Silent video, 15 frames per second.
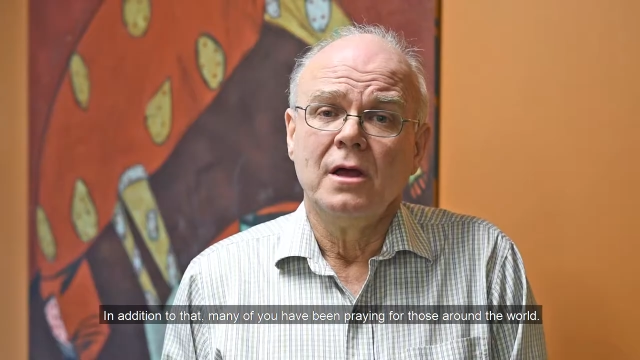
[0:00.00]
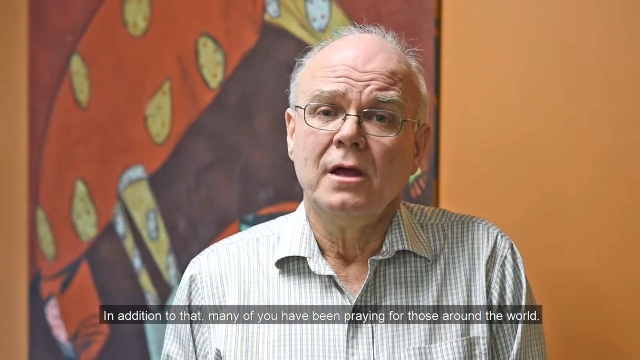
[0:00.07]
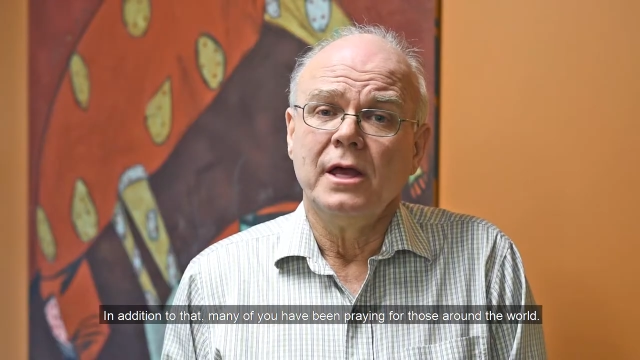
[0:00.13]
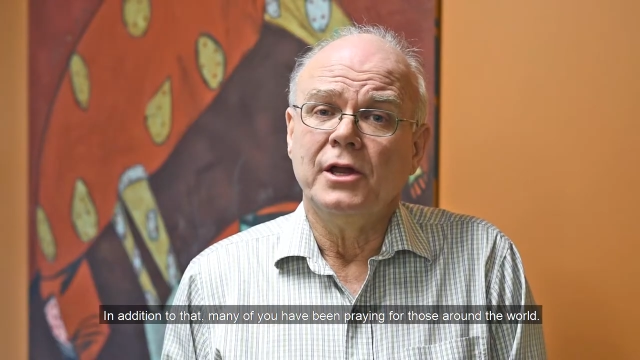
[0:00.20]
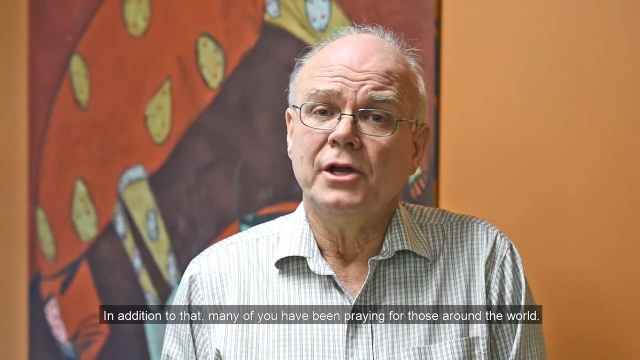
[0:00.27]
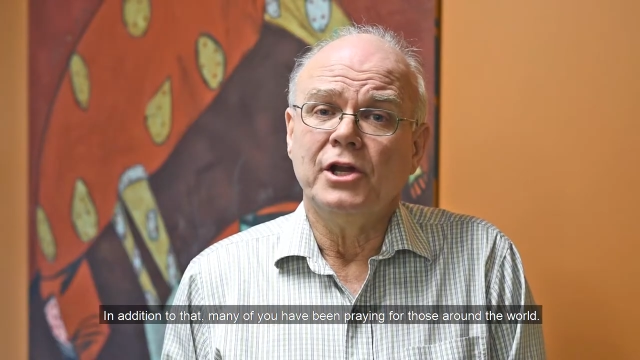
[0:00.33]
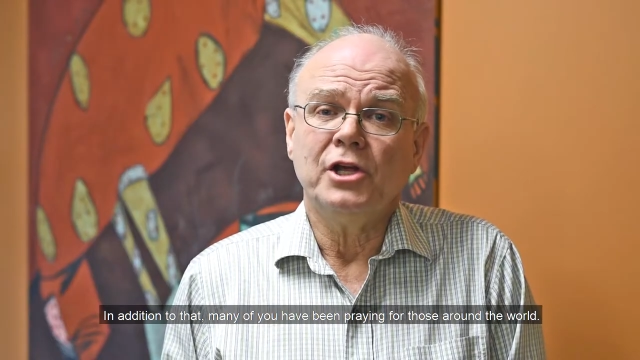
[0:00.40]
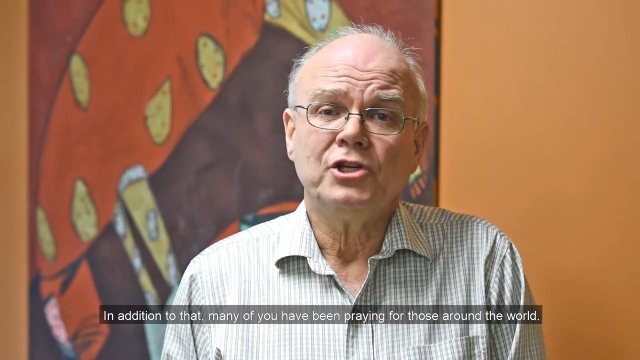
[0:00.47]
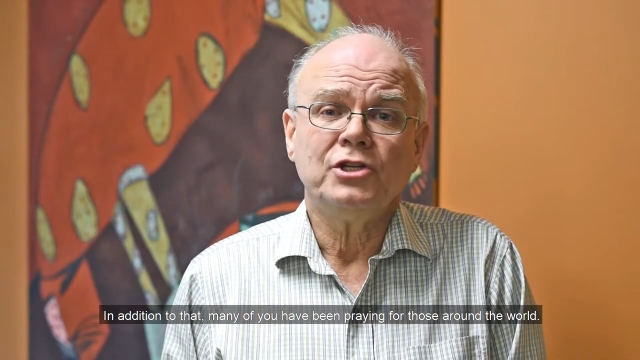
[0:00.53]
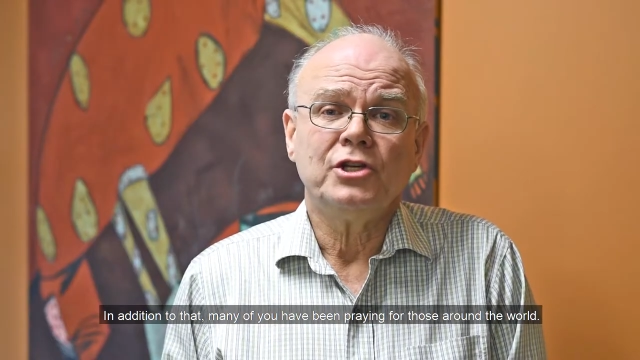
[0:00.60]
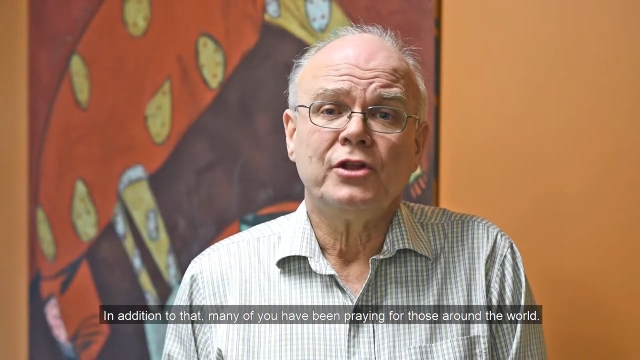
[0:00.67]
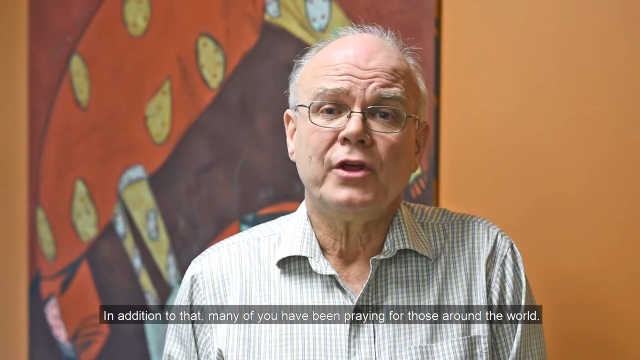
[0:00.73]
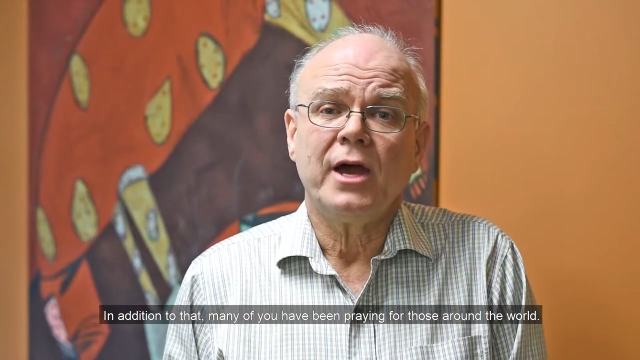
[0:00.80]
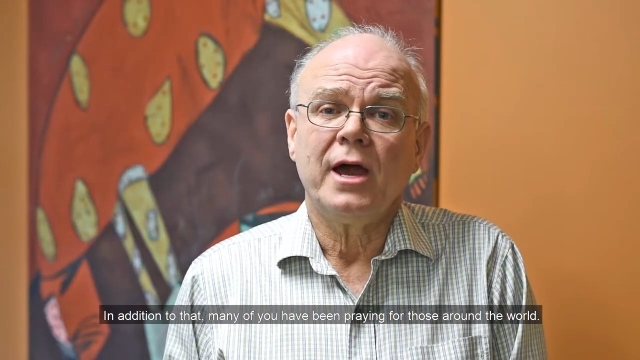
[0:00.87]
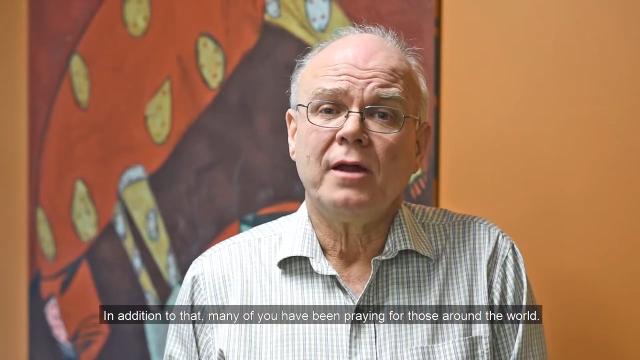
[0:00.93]
In addition to
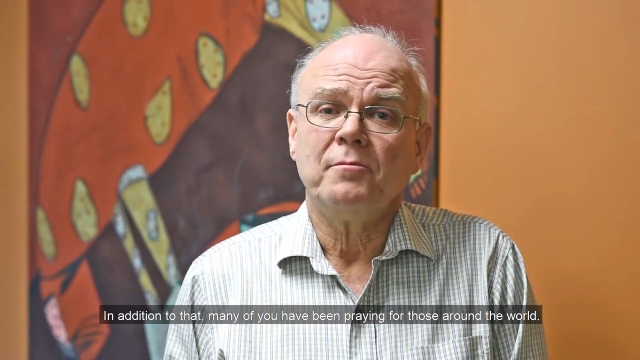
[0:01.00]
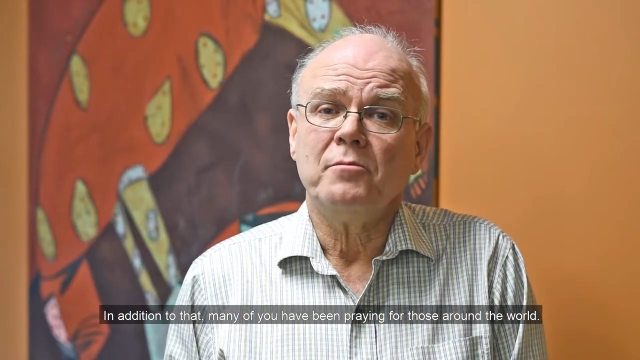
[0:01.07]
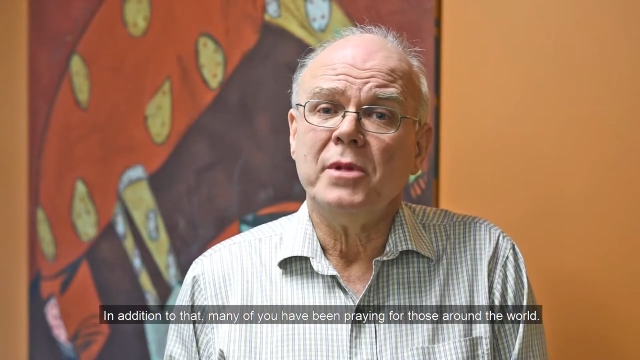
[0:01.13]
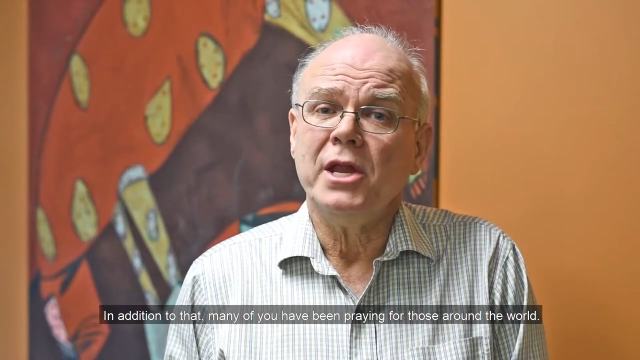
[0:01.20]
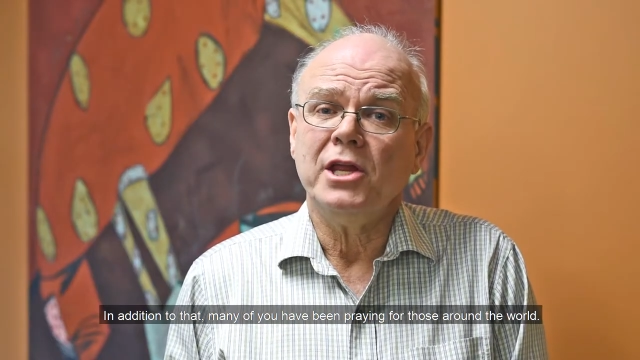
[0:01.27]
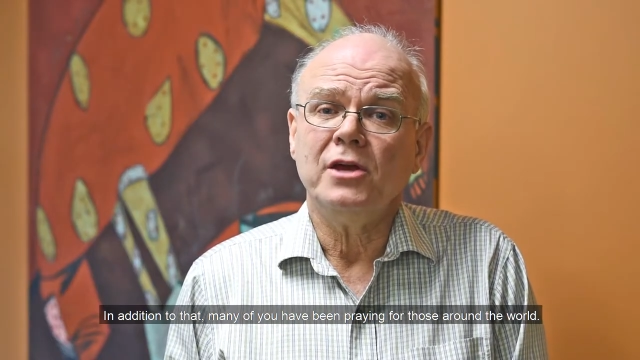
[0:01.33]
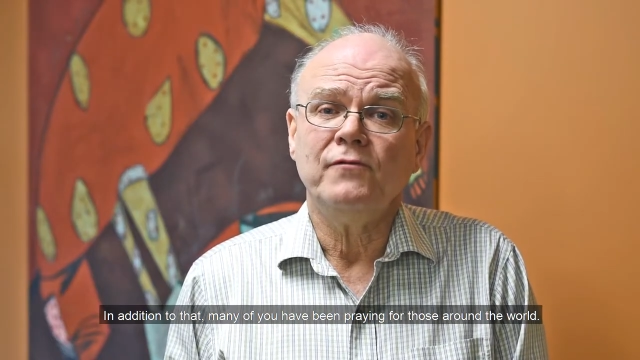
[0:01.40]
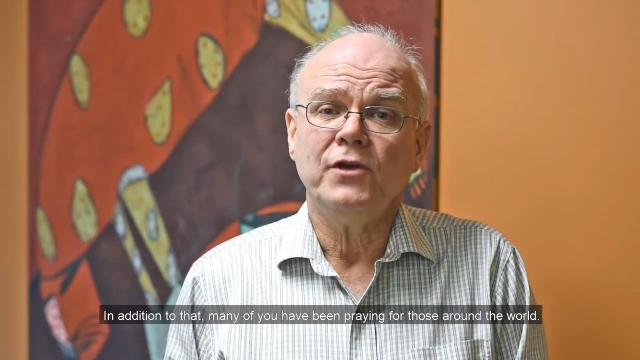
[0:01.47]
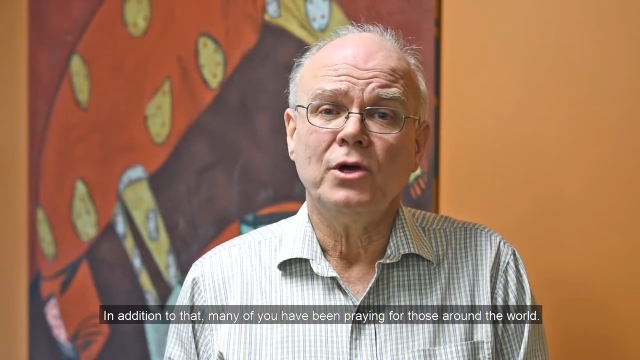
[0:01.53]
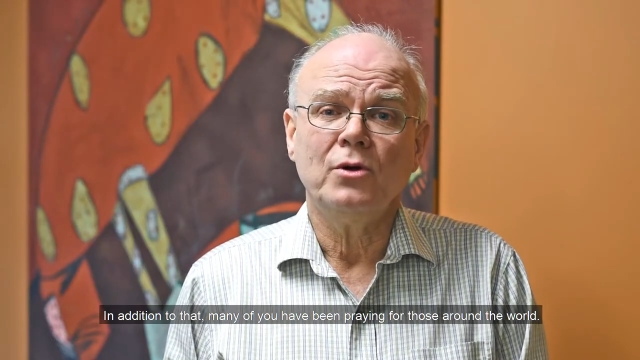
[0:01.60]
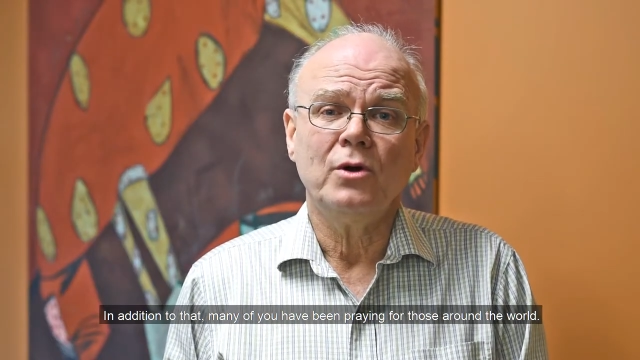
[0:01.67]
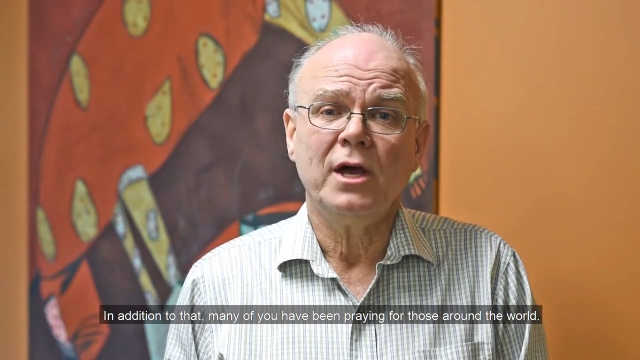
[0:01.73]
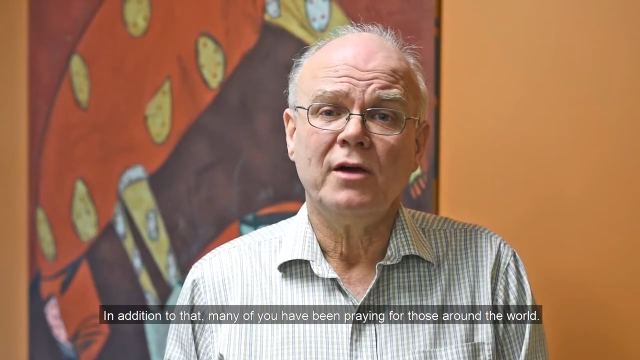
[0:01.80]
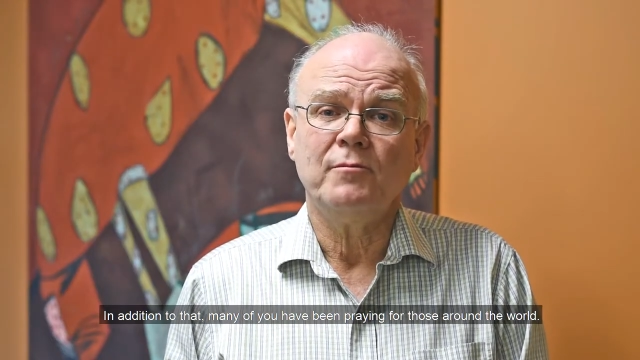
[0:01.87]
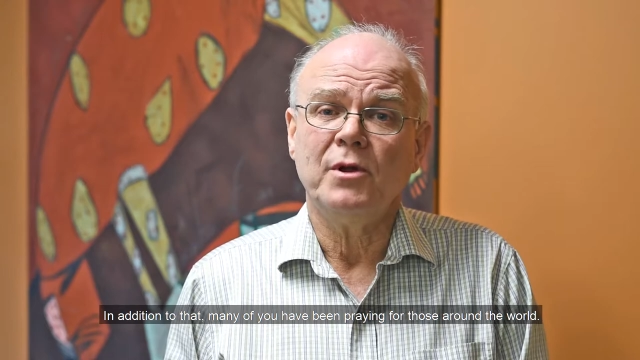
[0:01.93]
that, many of you have